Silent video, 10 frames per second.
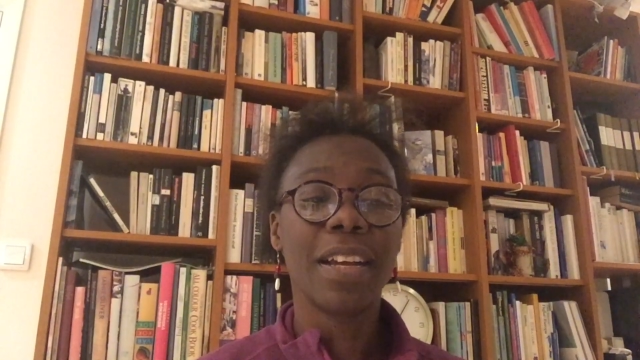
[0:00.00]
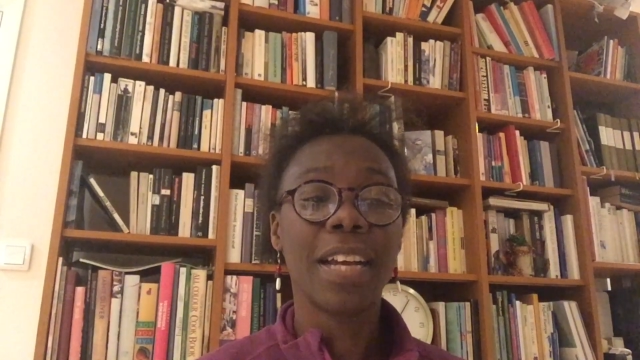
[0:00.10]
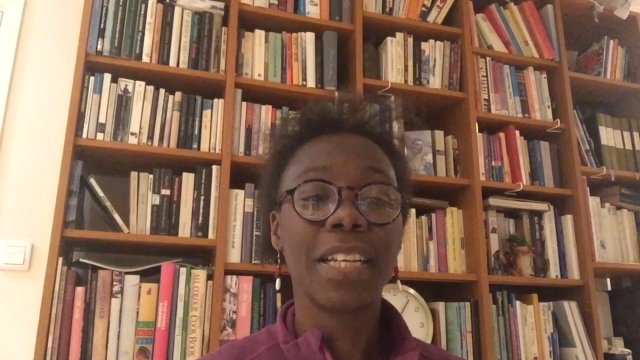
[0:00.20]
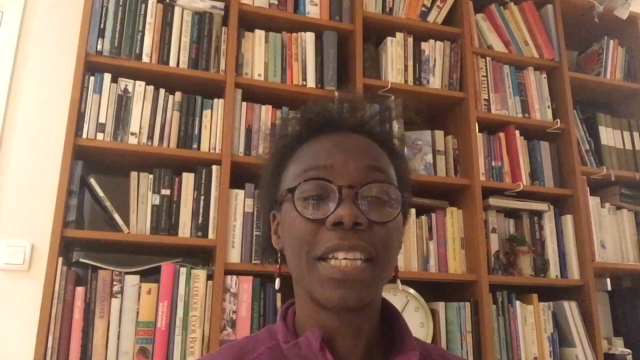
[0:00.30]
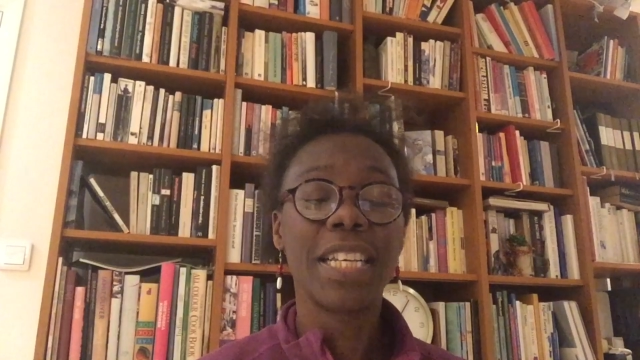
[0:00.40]

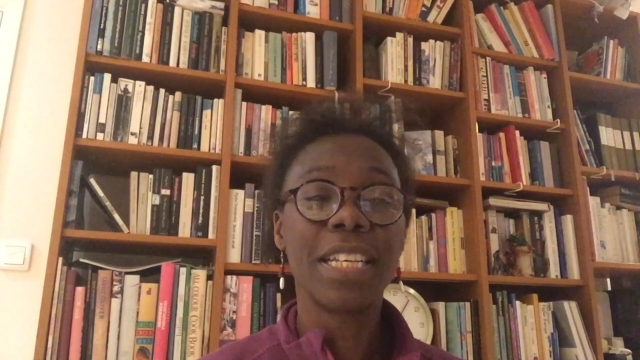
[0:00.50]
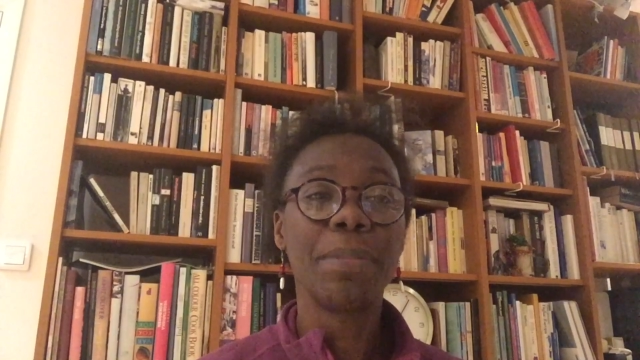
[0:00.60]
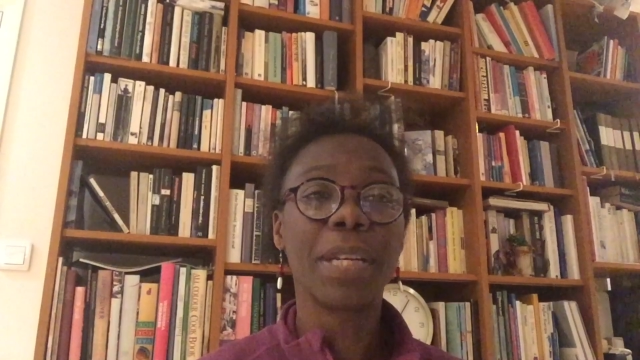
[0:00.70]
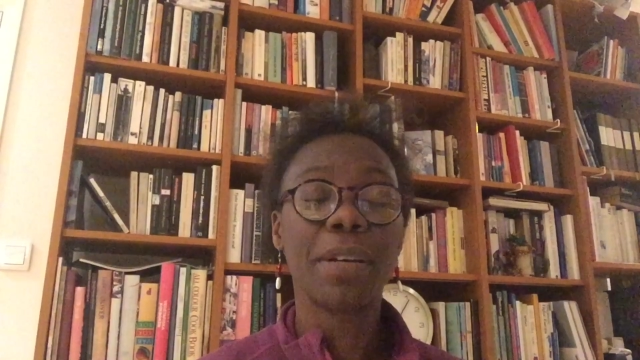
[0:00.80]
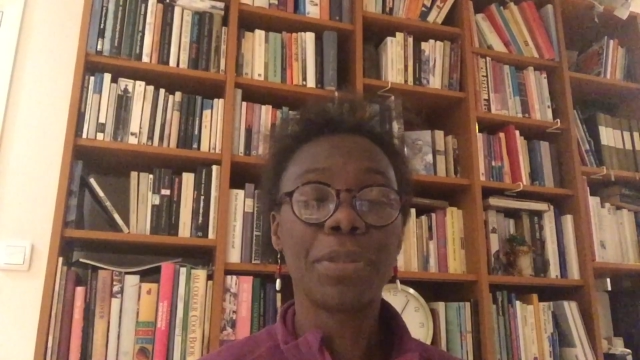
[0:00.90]
And he
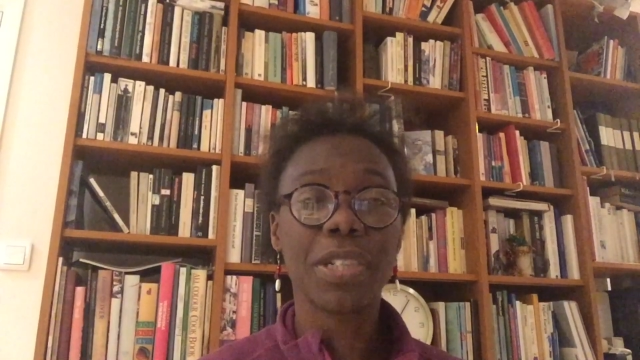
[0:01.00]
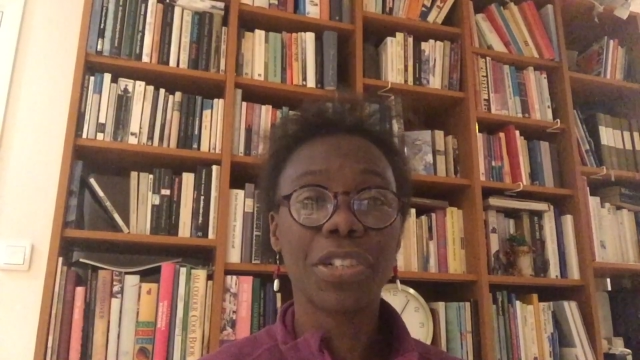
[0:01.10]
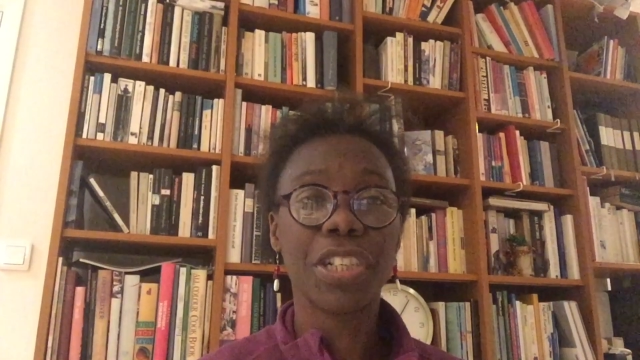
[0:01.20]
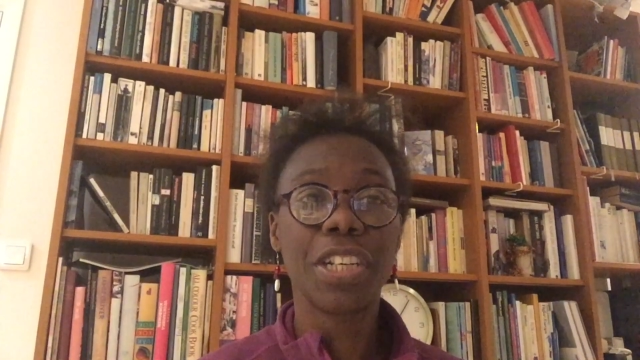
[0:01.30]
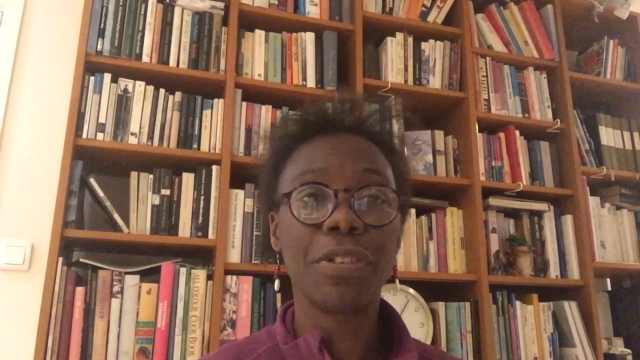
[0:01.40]
becomes
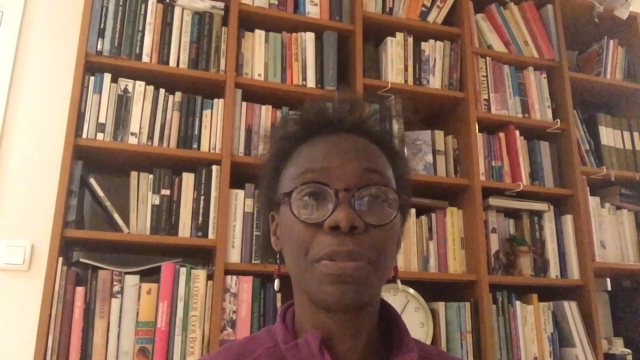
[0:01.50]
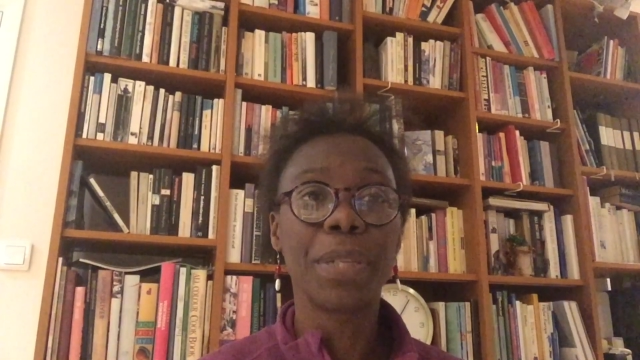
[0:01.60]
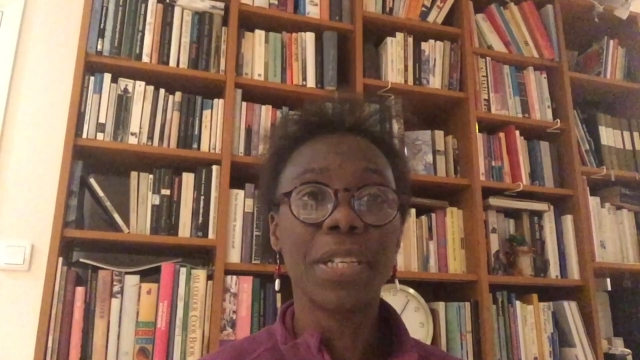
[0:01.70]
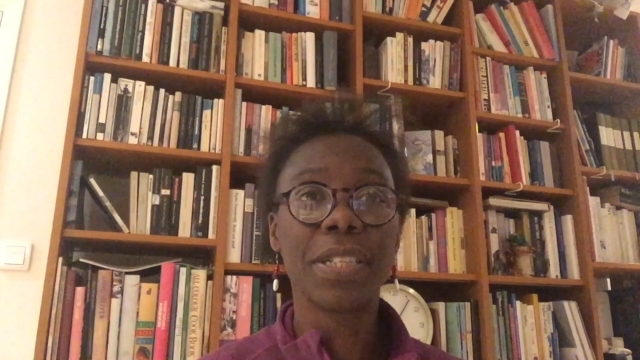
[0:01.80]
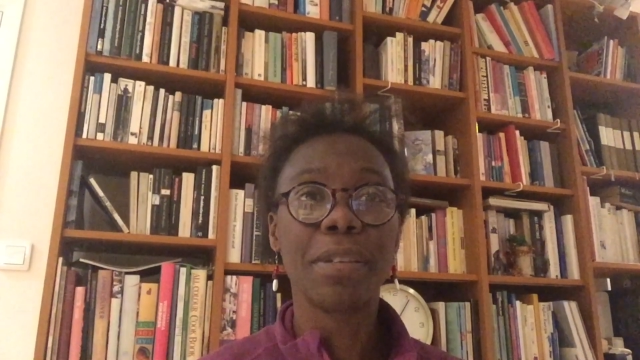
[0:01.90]
such a hero
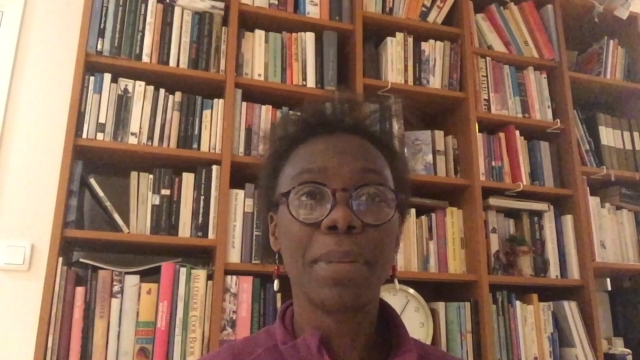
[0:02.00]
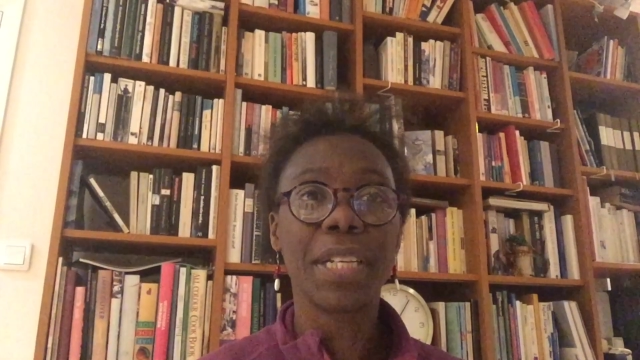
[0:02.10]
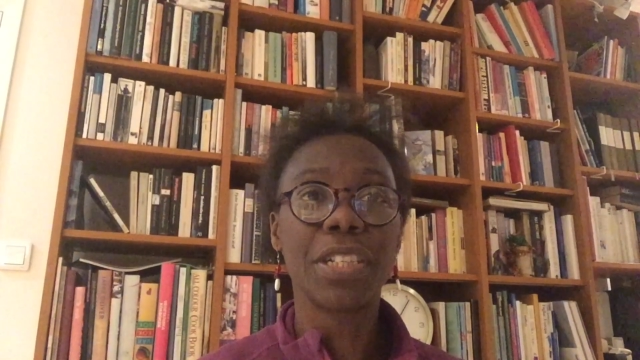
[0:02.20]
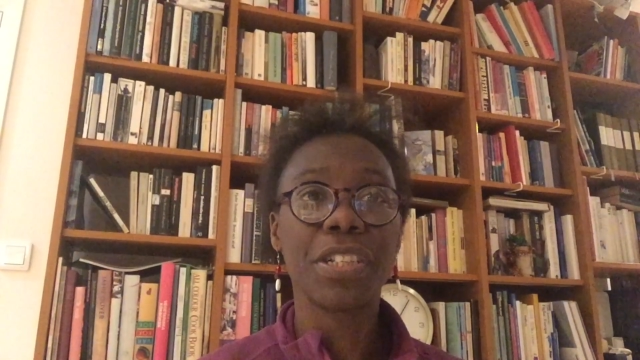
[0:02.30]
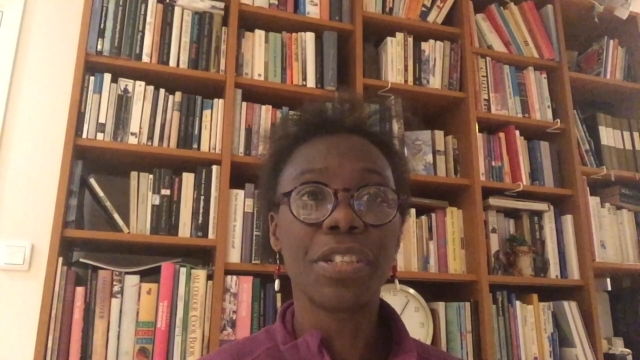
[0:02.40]
because he
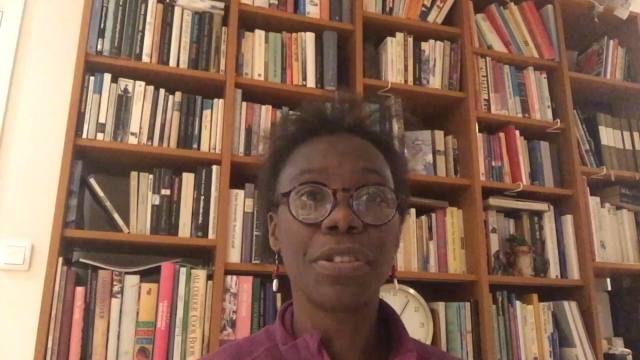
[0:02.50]
manages